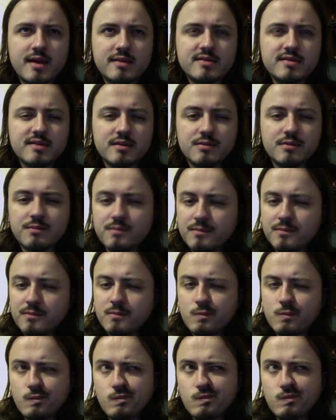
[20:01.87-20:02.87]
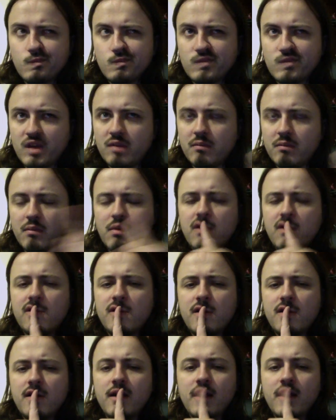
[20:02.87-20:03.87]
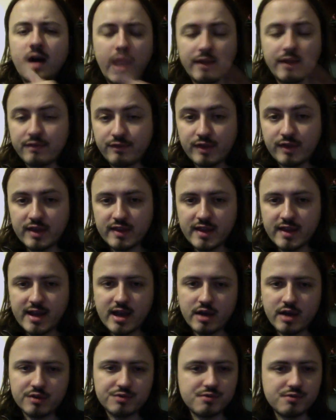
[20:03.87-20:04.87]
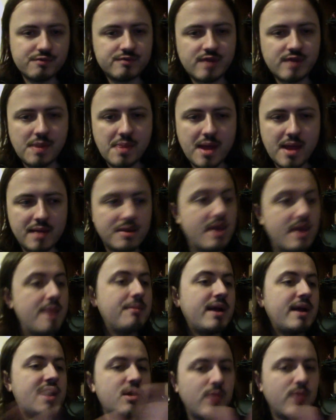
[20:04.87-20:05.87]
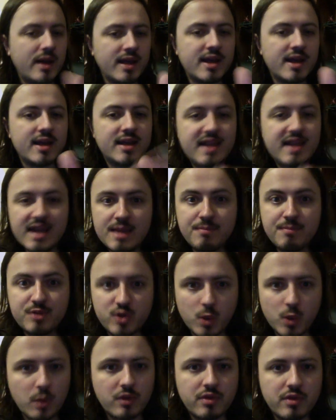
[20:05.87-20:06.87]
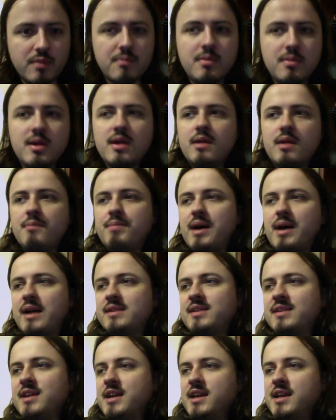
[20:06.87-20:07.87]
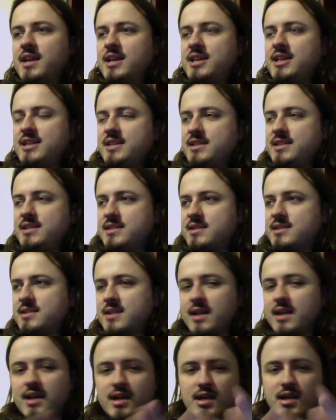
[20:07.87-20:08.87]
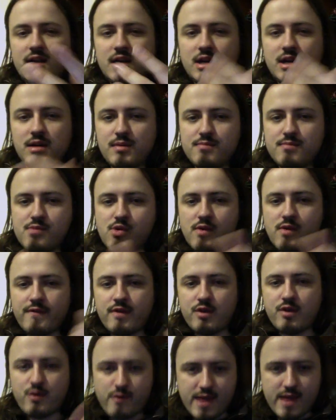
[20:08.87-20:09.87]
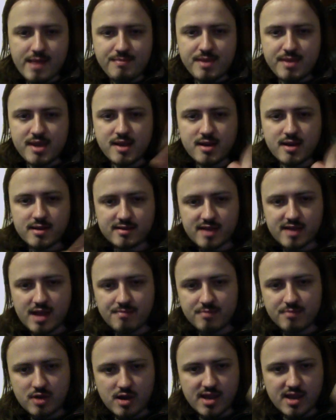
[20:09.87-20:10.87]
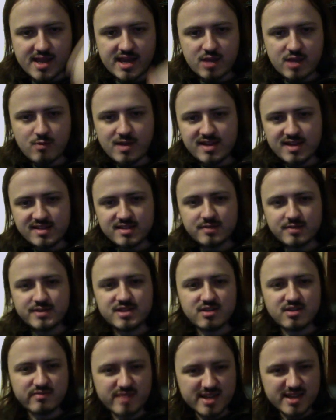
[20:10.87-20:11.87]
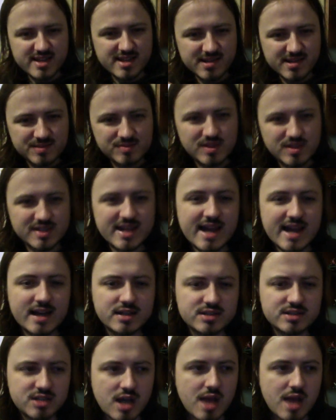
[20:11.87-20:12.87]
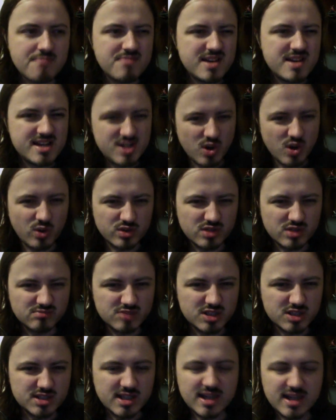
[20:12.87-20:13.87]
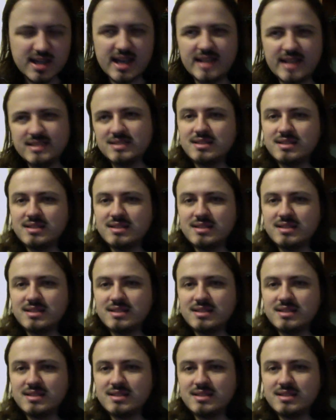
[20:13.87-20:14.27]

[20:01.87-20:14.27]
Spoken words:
So I'll have to figure that out how to have done that. But anyway, Gabe took them, but he's more of a rapier type guy anyway, so he's not really the daggers type. But he took them just in case.